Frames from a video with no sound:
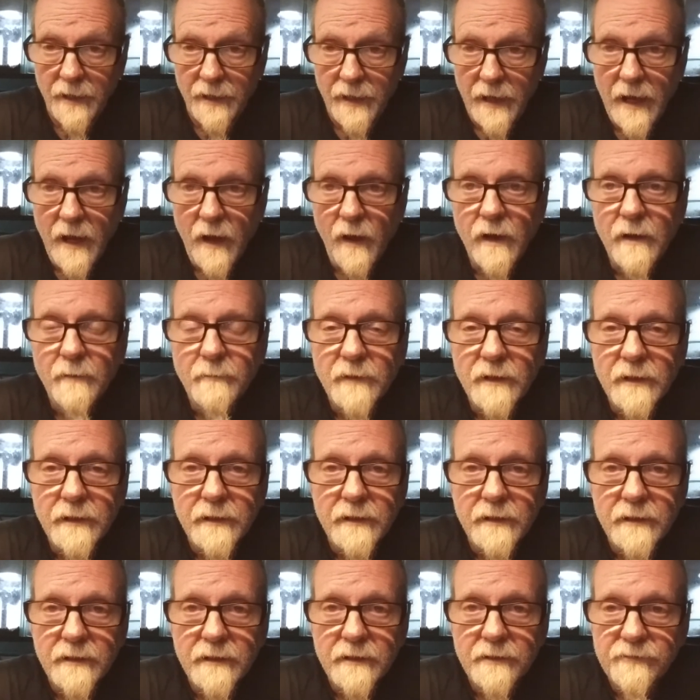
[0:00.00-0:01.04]
Now I'm going
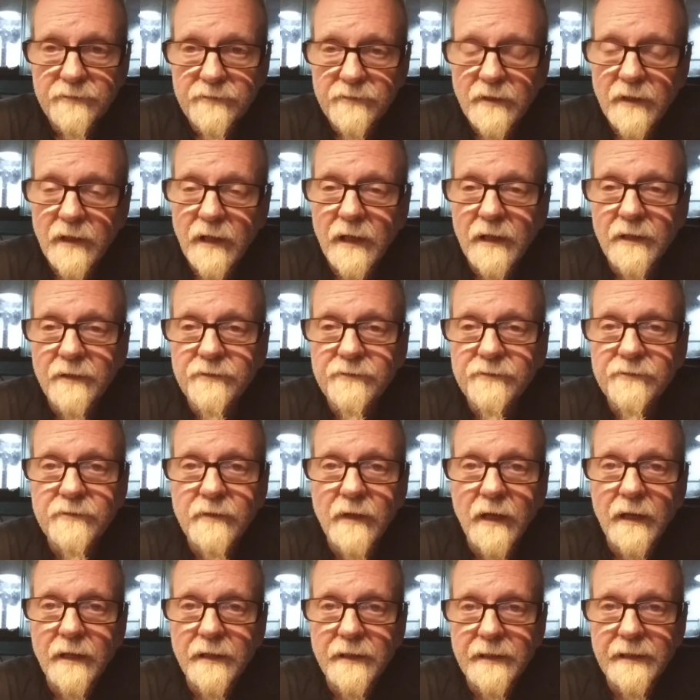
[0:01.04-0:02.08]
to discuss
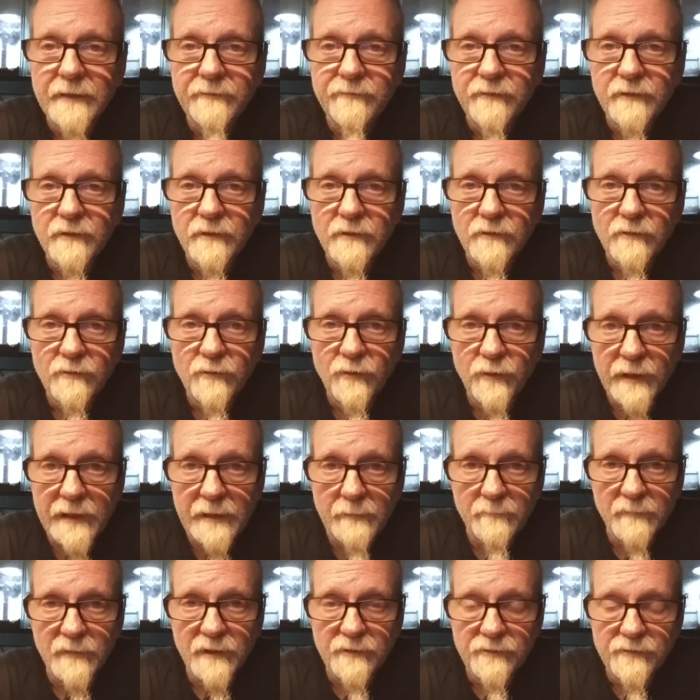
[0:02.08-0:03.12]
different
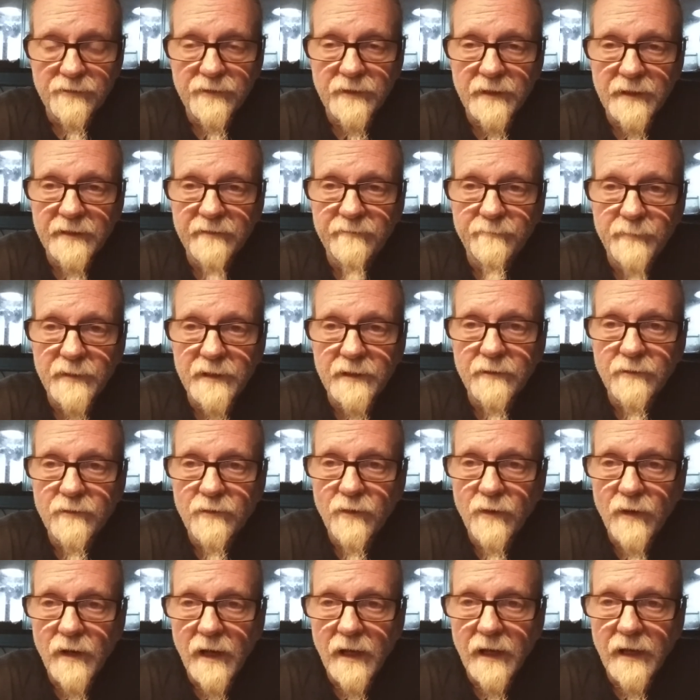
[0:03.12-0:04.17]
treatments that have been
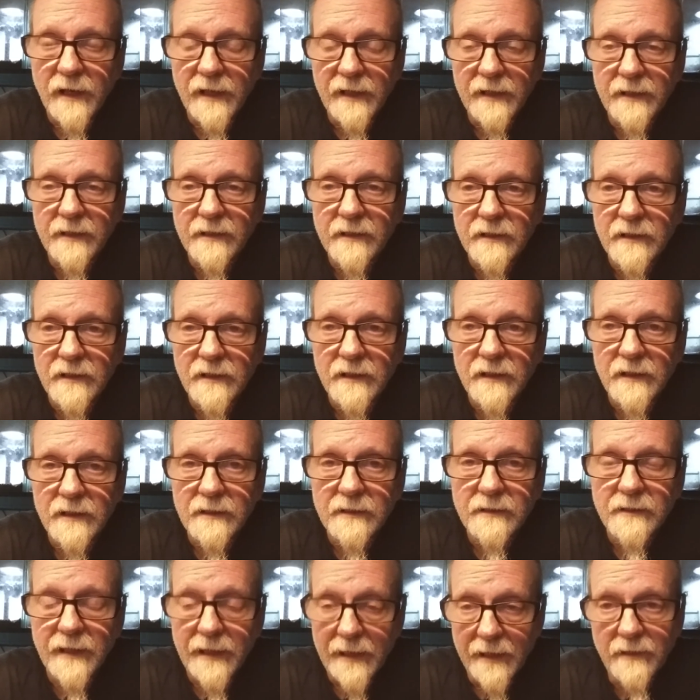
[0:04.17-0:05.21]
tried
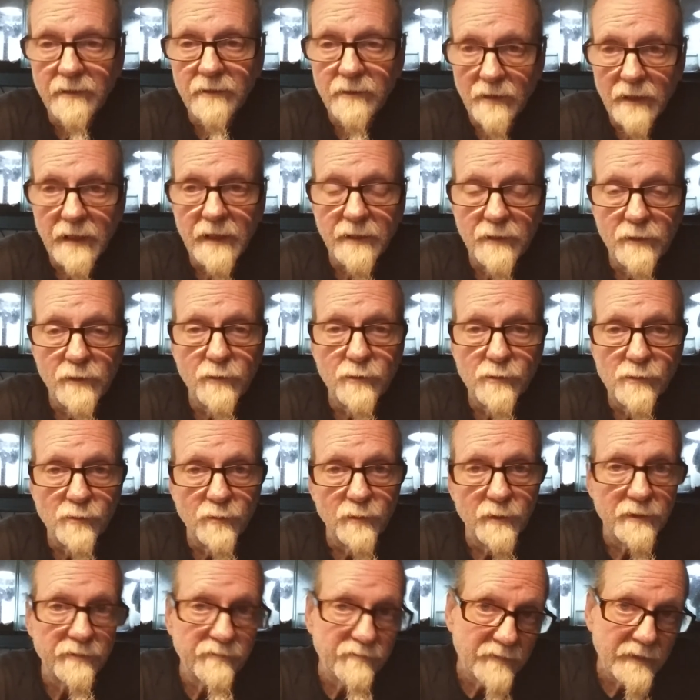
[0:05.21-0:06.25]
and used
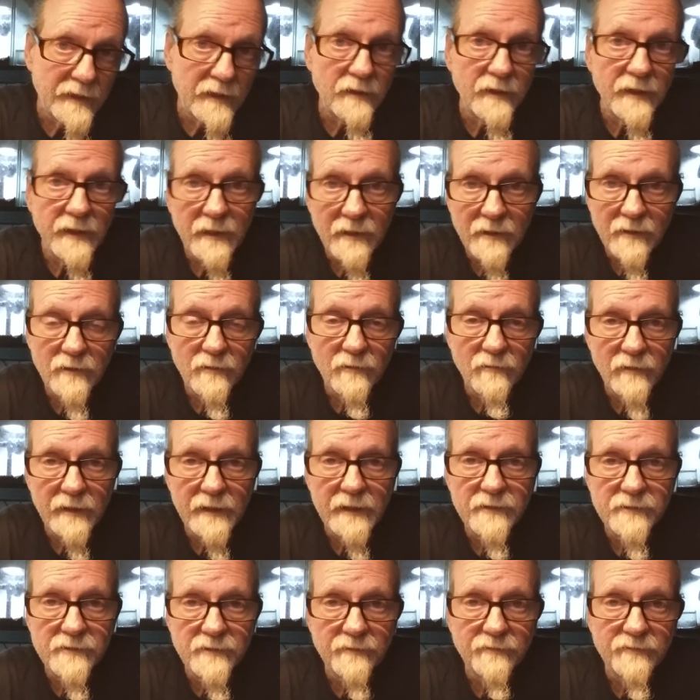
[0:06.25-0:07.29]
with varying
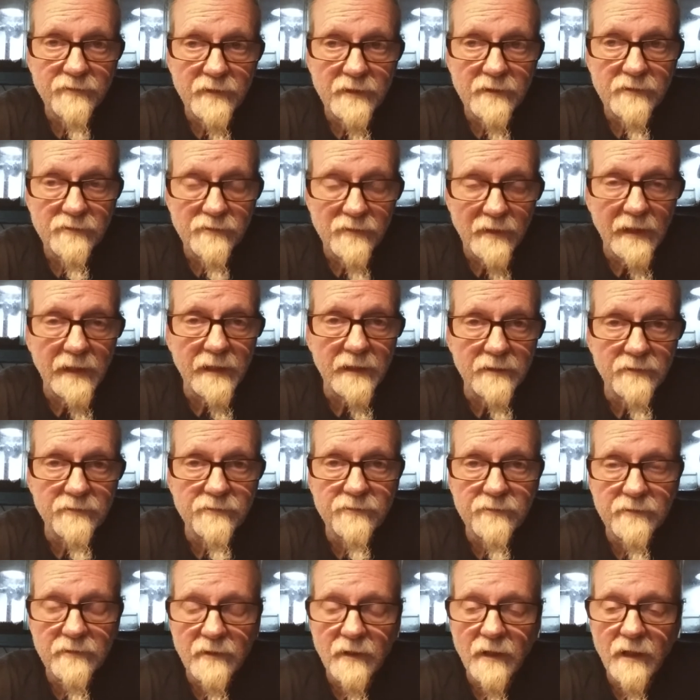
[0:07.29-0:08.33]
degrees of success.